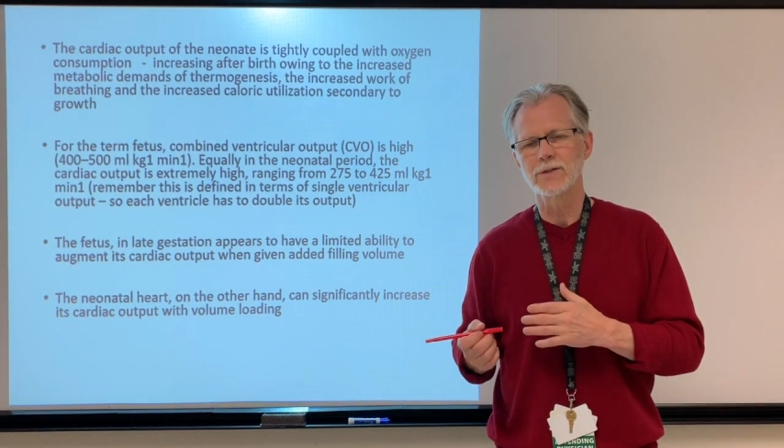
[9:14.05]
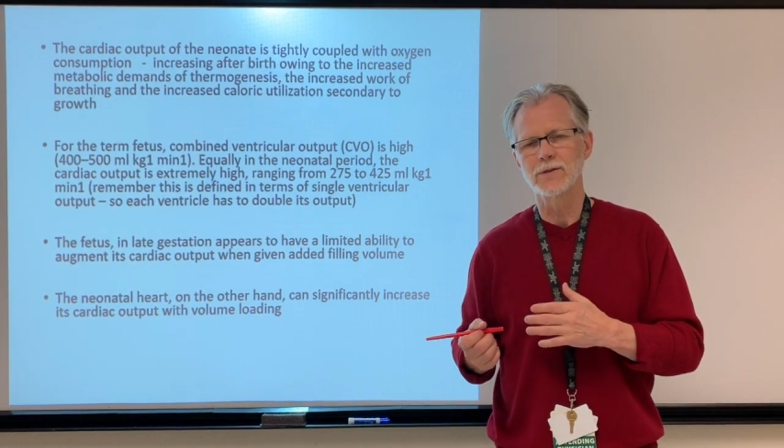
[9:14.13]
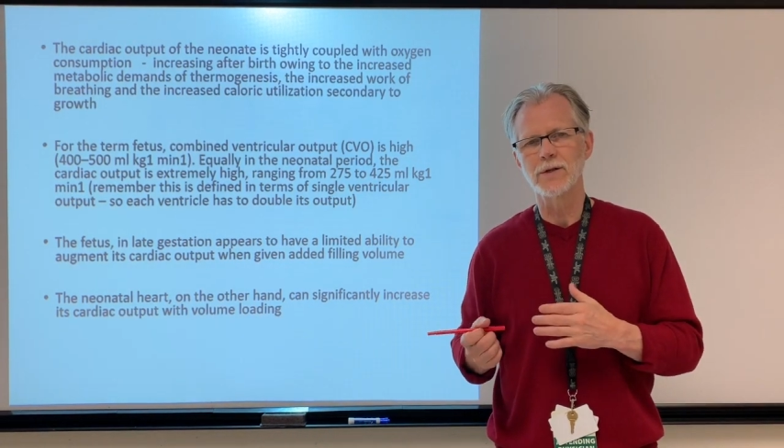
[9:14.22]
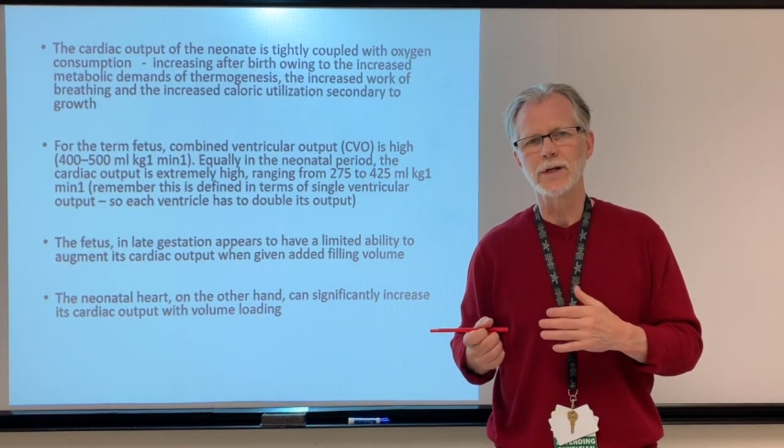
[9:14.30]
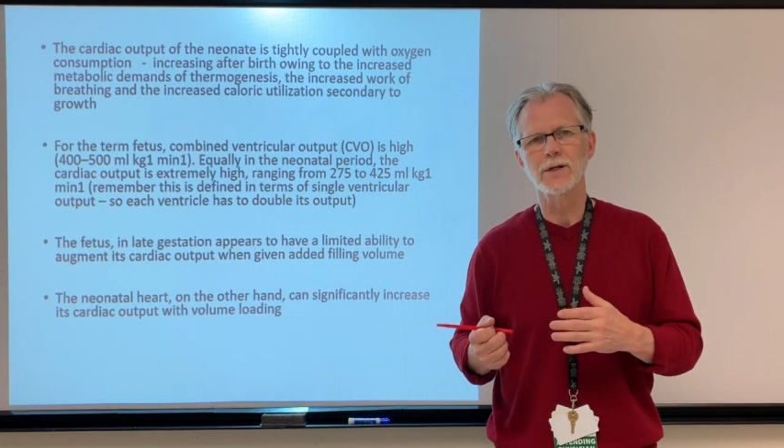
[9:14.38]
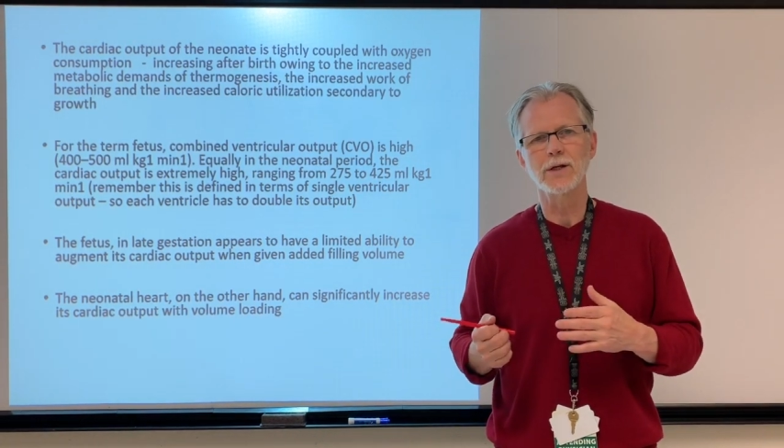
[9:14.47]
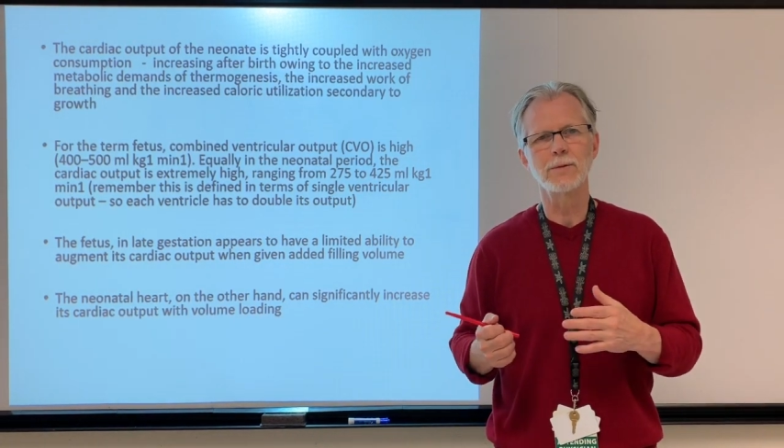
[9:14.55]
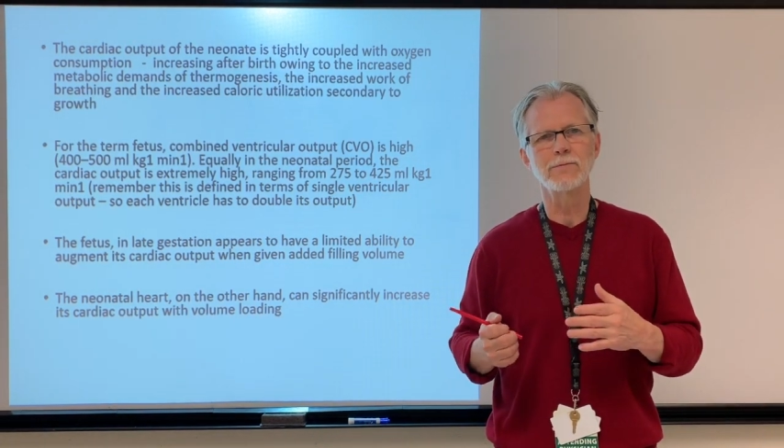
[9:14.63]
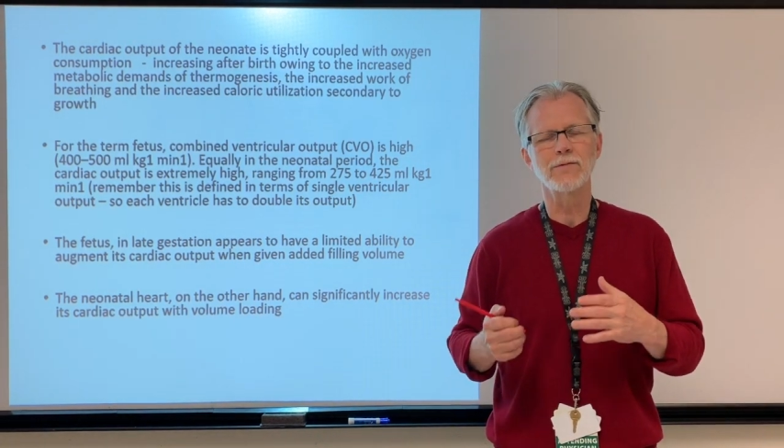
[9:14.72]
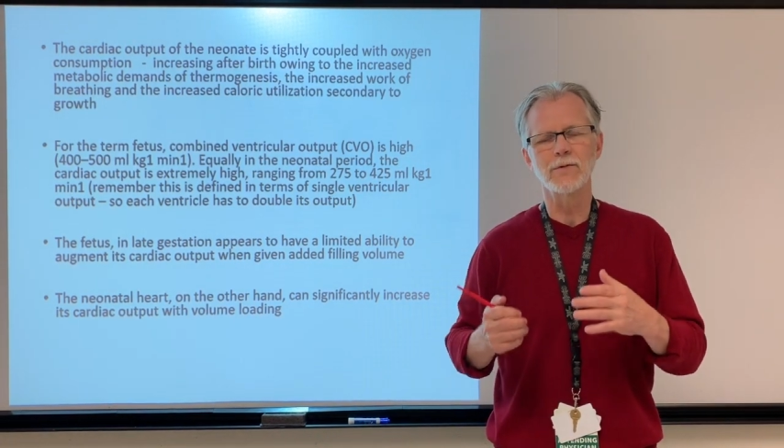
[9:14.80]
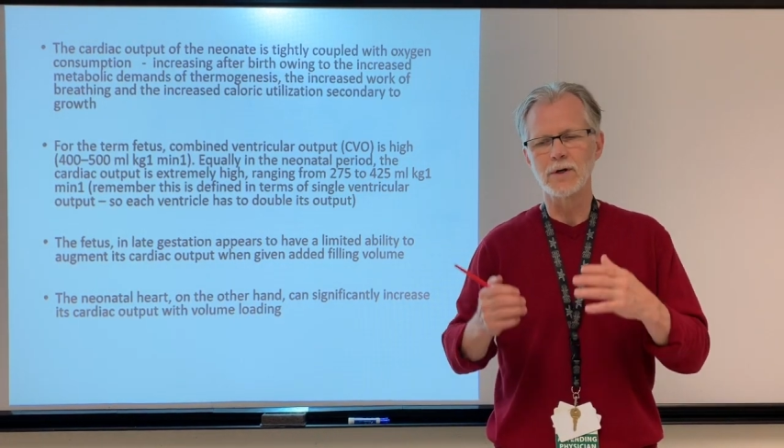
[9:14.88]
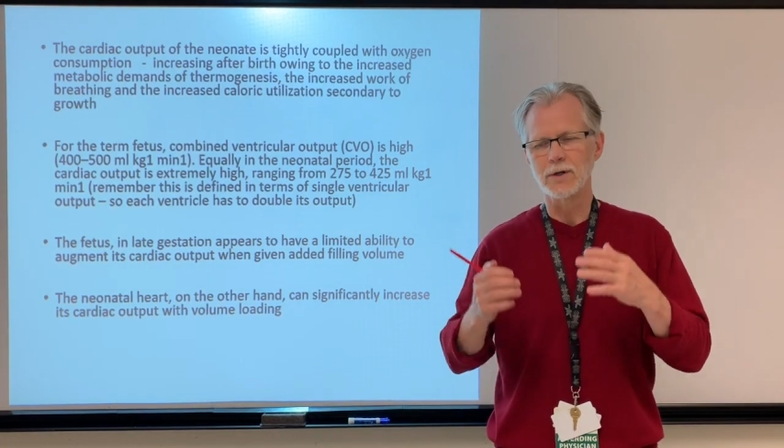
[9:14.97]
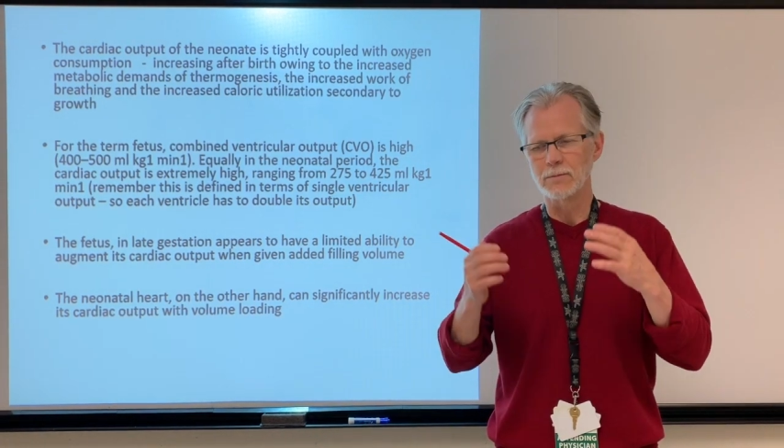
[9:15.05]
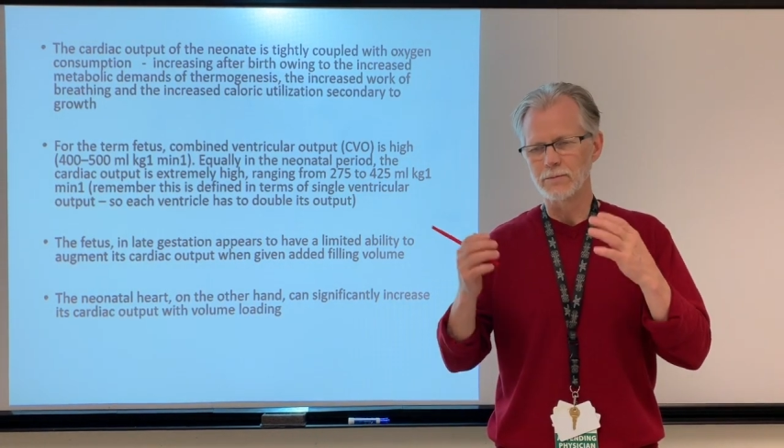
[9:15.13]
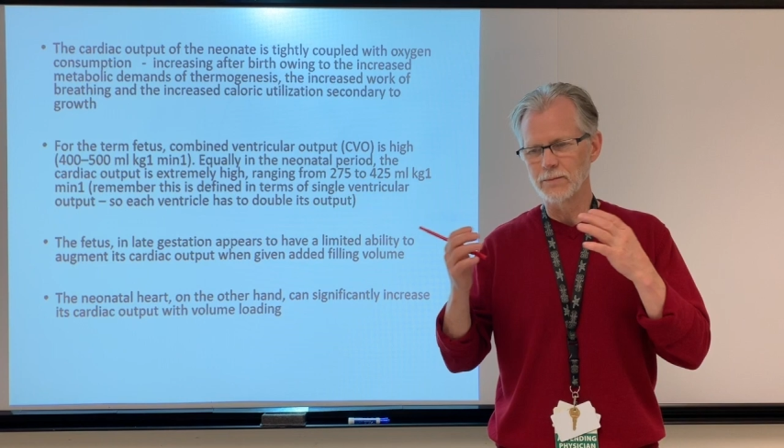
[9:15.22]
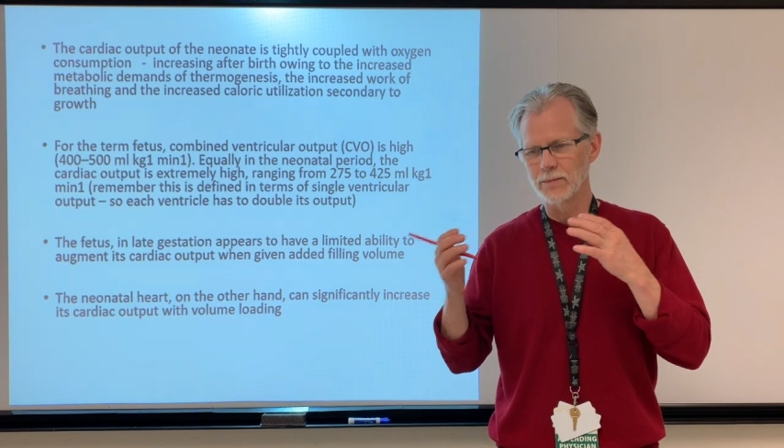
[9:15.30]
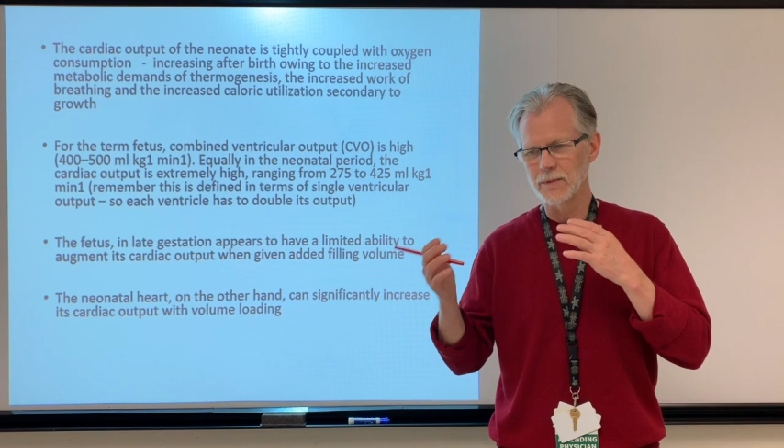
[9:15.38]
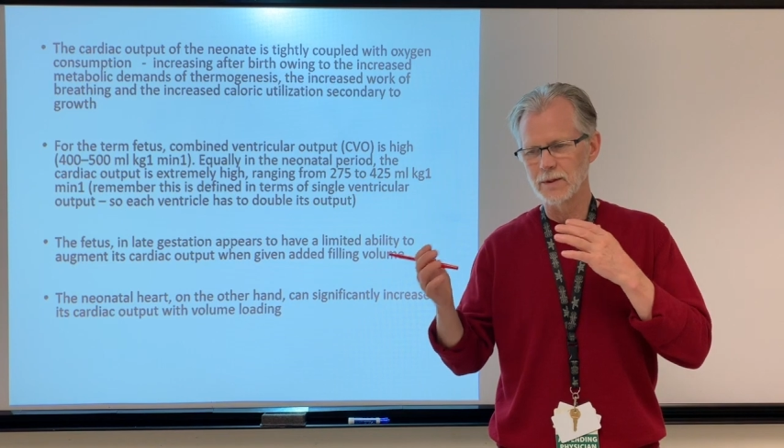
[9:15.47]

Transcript: that come from